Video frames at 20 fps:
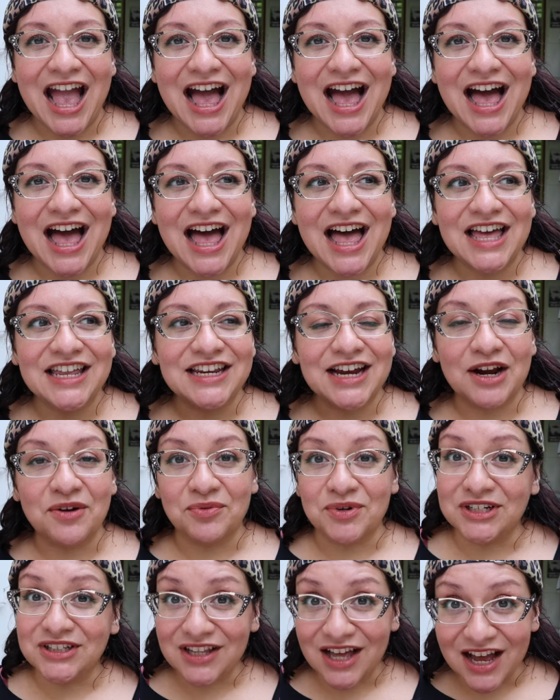and I
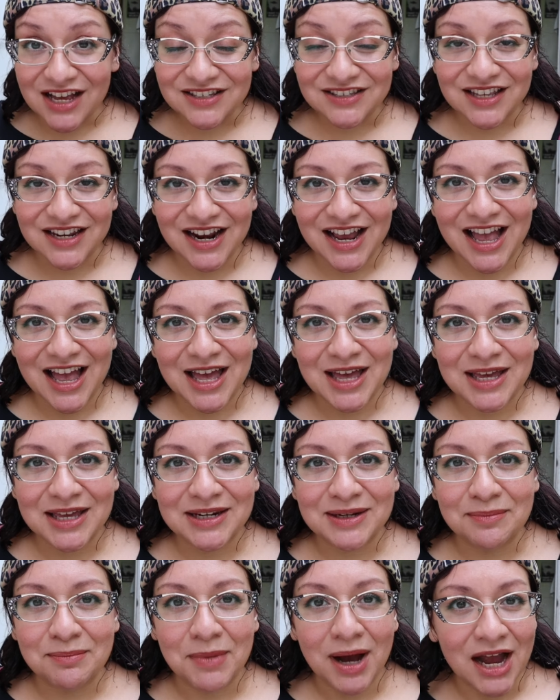realized that it
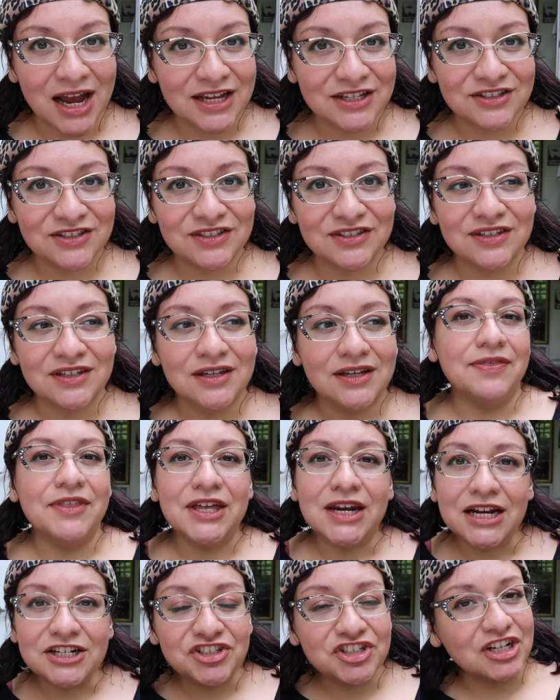had mites. And
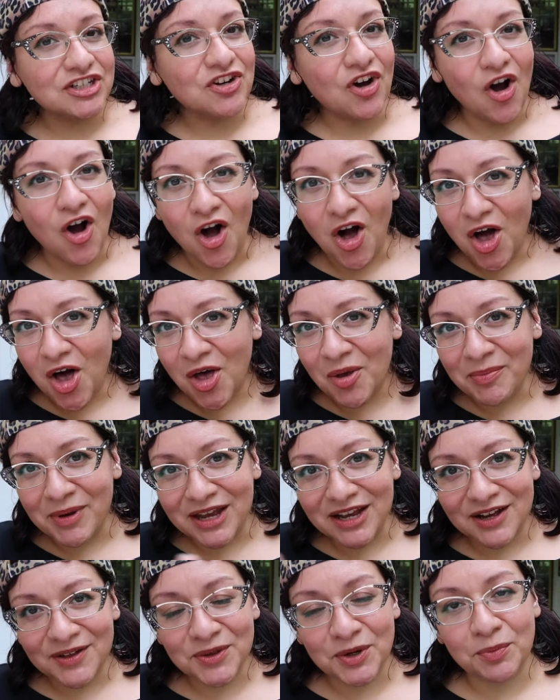then I checked all
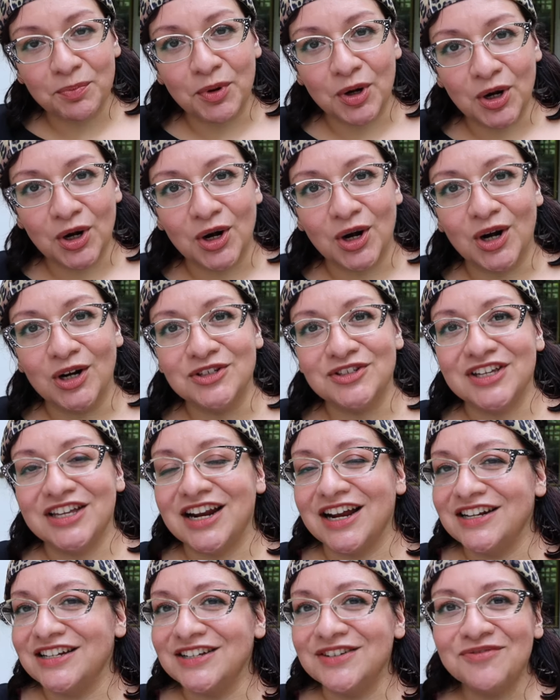my other birds
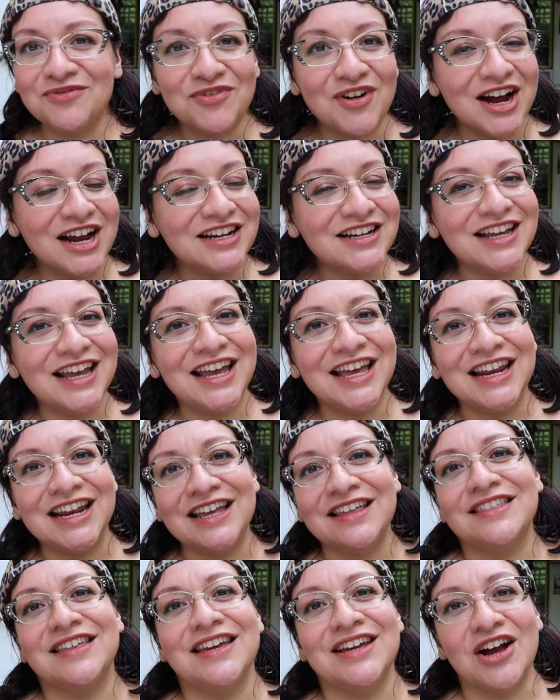and I didn't find
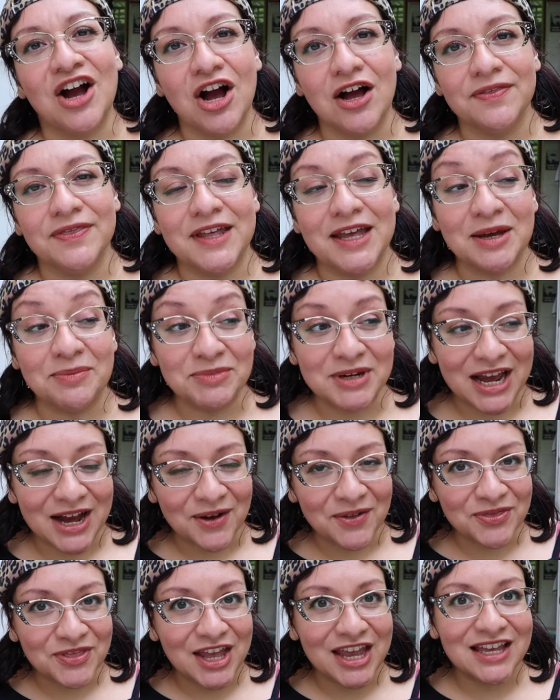anything on them.
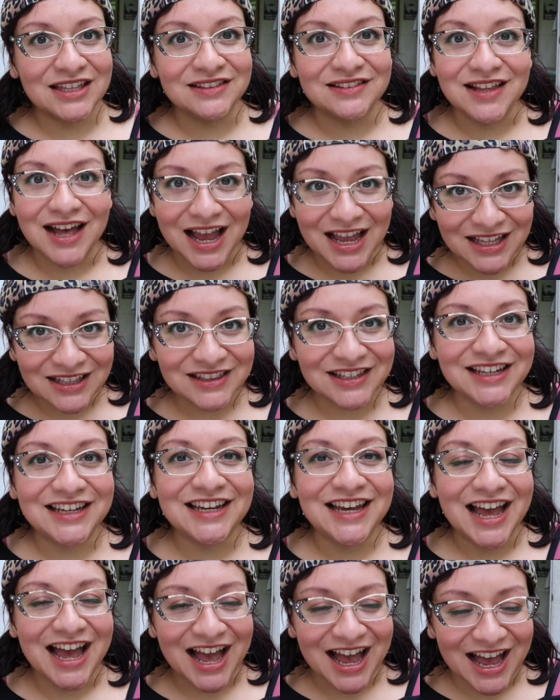Now, they
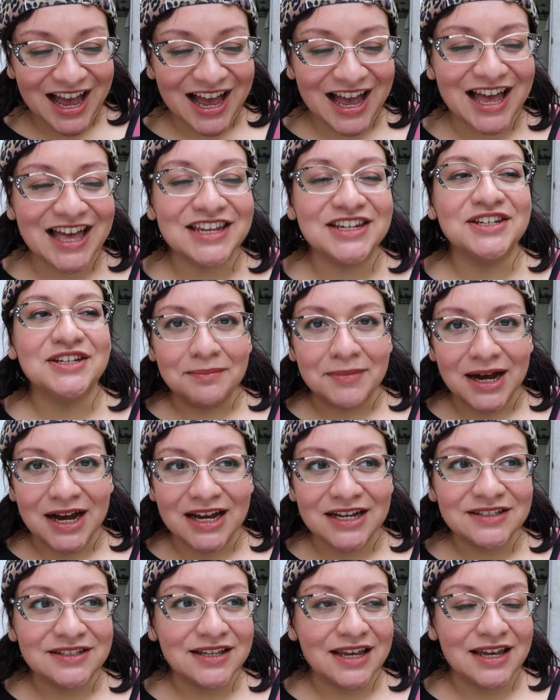likely had
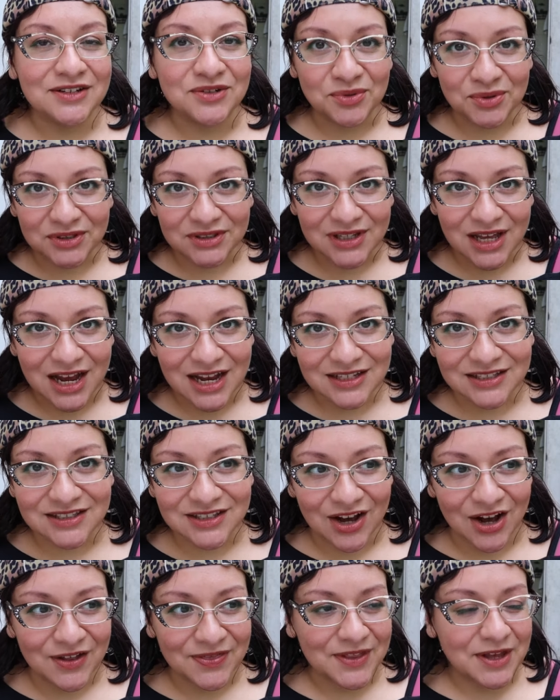mites and or lice
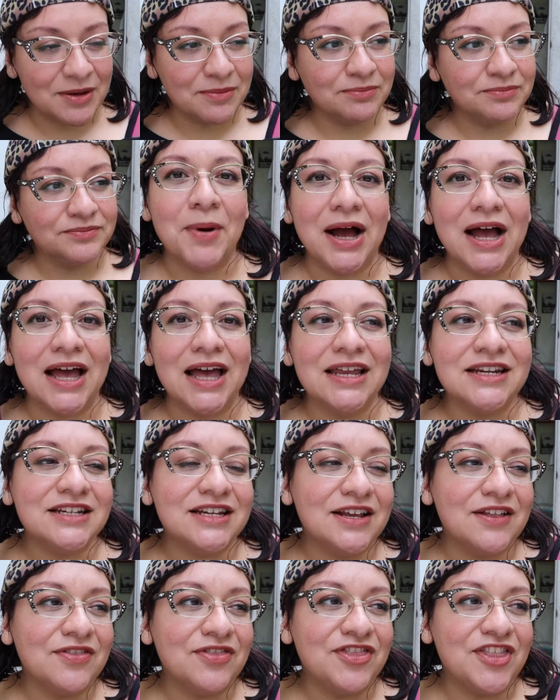on them, but
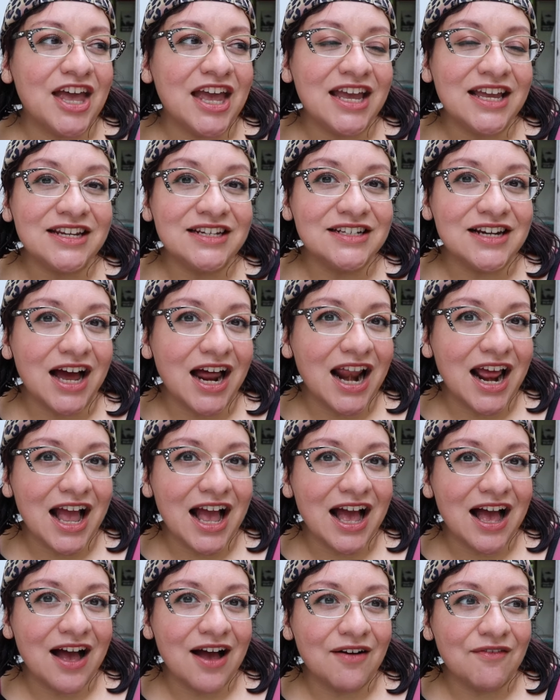they did not
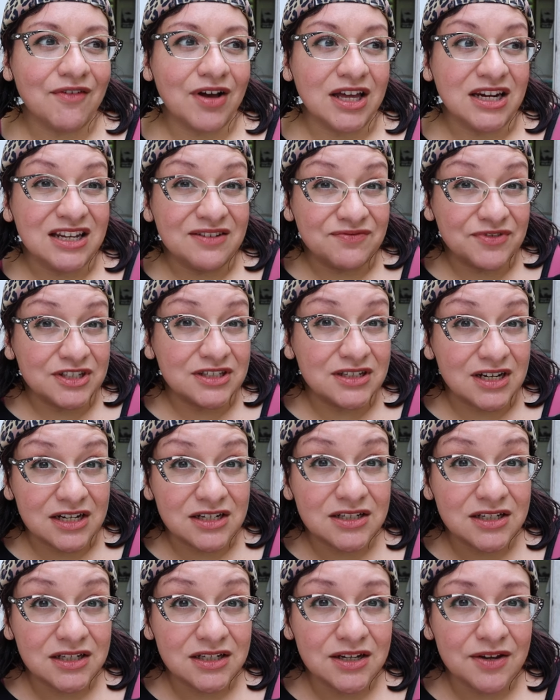have an
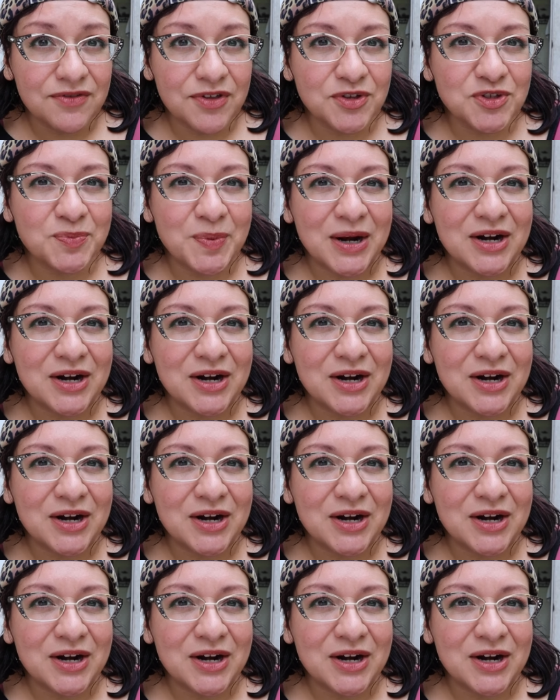infestation of those